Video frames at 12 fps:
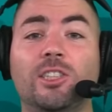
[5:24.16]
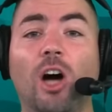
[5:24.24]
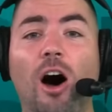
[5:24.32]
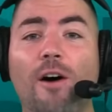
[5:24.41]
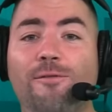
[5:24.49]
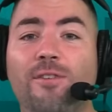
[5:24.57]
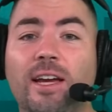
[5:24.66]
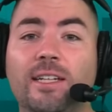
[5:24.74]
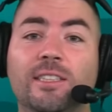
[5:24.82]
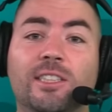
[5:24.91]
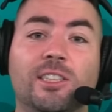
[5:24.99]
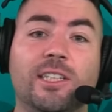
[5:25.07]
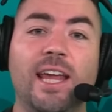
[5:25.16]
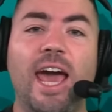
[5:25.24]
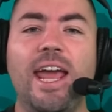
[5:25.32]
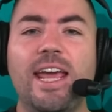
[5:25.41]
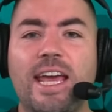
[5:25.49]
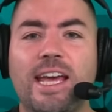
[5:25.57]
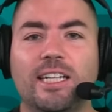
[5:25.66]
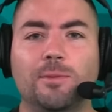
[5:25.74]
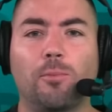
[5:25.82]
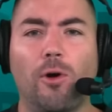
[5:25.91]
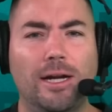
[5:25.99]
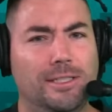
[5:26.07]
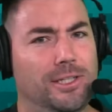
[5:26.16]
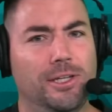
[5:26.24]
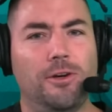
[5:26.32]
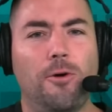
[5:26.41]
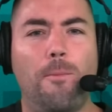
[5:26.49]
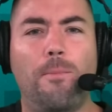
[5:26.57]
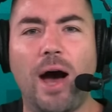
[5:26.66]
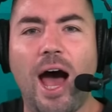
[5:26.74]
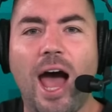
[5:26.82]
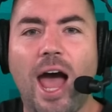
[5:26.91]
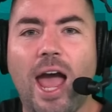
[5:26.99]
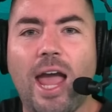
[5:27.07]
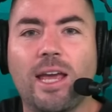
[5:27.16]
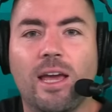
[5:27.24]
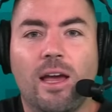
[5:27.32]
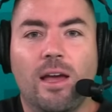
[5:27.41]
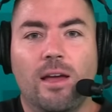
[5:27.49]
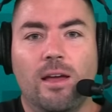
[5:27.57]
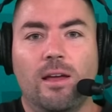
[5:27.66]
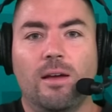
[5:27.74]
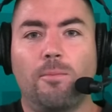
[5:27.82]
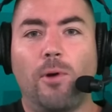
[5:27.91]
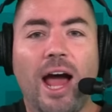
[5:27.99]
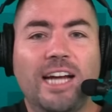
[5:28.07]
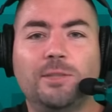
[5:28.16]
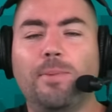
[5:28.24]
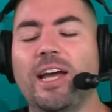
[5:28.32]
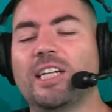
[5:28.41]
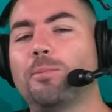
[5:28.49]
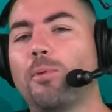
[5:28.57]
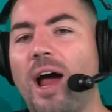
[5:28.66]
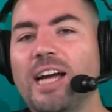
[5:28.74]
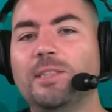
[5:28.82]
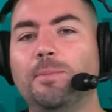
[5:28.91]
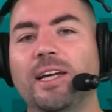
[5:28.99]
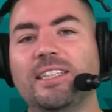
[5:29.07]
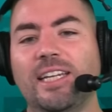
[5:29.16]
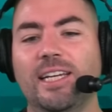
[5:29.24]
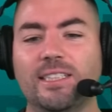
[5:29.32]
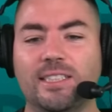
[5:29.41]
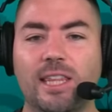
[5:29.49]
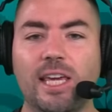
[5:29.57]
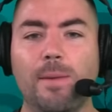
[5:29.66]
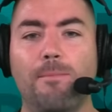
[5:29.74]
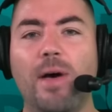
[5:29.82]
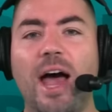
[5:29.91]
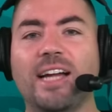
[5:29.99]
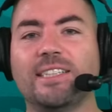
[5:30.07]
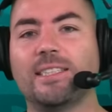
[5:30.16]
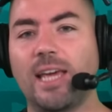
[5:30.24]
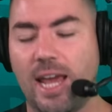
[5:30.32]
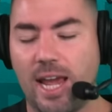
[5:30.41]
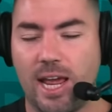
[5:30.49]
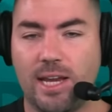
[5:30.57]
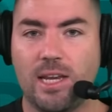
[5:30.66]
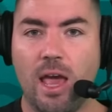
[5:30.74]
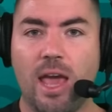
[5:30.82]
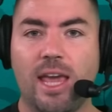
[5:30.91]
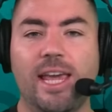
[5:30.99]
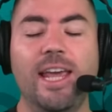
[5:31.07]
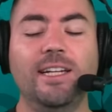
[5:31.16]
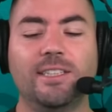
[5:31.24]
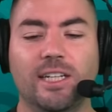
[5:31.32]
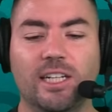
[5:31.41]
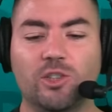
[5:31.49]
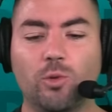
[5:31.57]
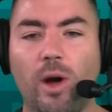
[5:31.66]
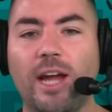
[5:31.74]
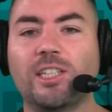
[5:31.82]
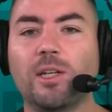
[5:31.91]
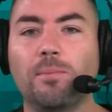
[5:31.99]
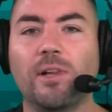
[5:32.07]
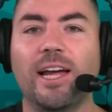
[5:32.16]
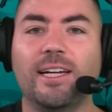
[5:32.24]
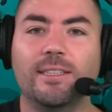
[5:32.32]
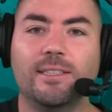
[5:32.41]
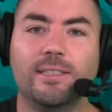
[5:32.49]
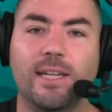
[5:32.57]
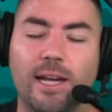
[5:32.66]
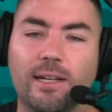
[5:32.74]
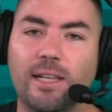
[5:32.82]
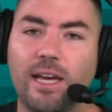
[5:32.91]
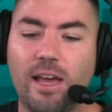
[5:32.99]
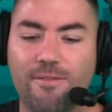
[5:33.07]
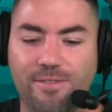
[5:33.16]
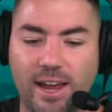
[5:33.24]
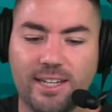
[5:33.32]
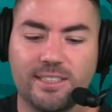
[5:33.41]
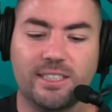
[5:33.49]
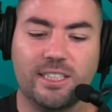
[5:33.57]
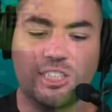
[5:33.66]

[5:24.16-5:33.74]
Dolphins Today is brought to you by Prize Picks. Prize Picks is the best and easiest way to play daily fantasy